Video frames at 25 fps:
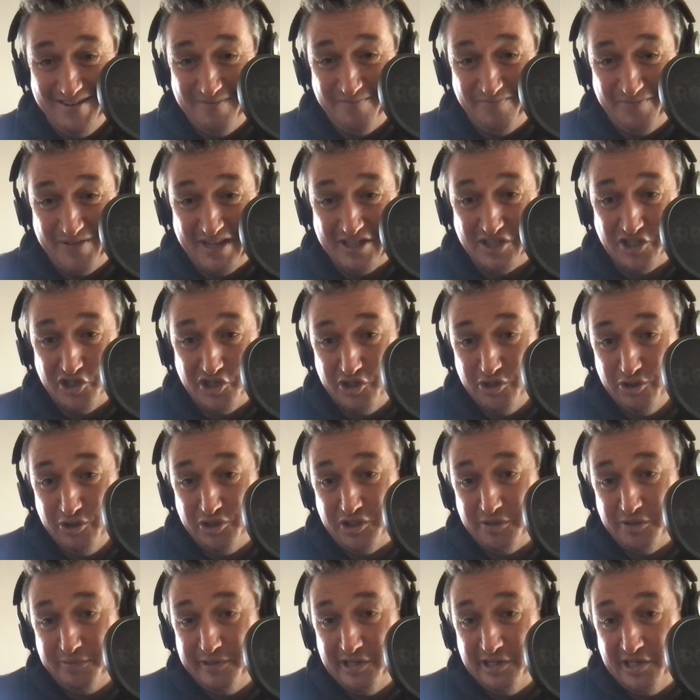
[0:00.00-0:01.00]
That's
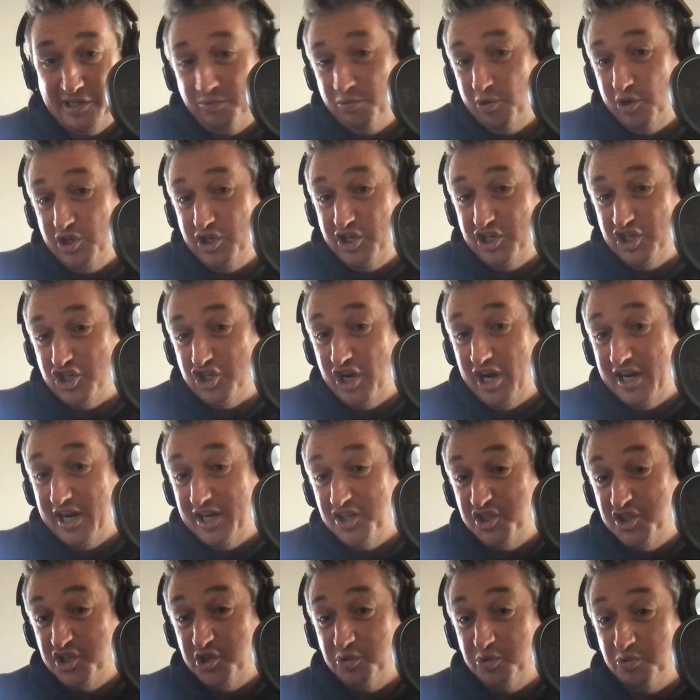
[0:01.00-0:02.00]
ultimately what you're trying
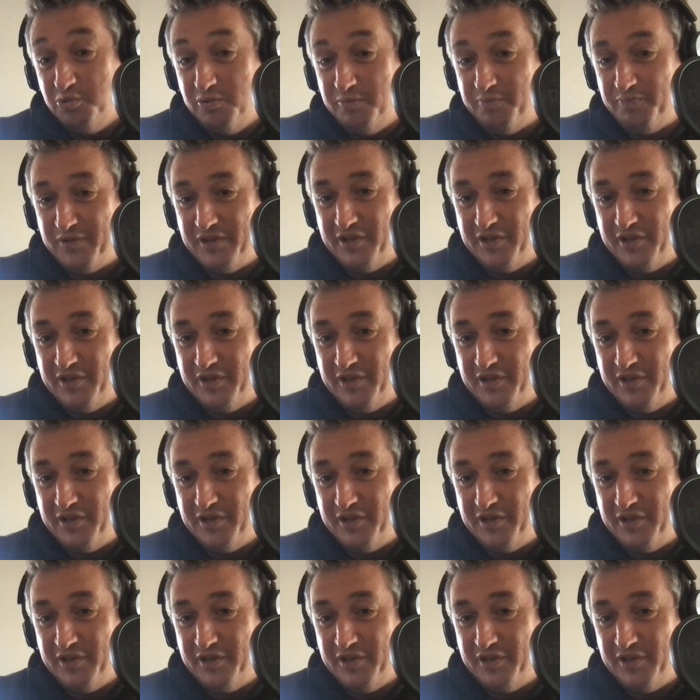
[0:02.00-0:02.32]
to do.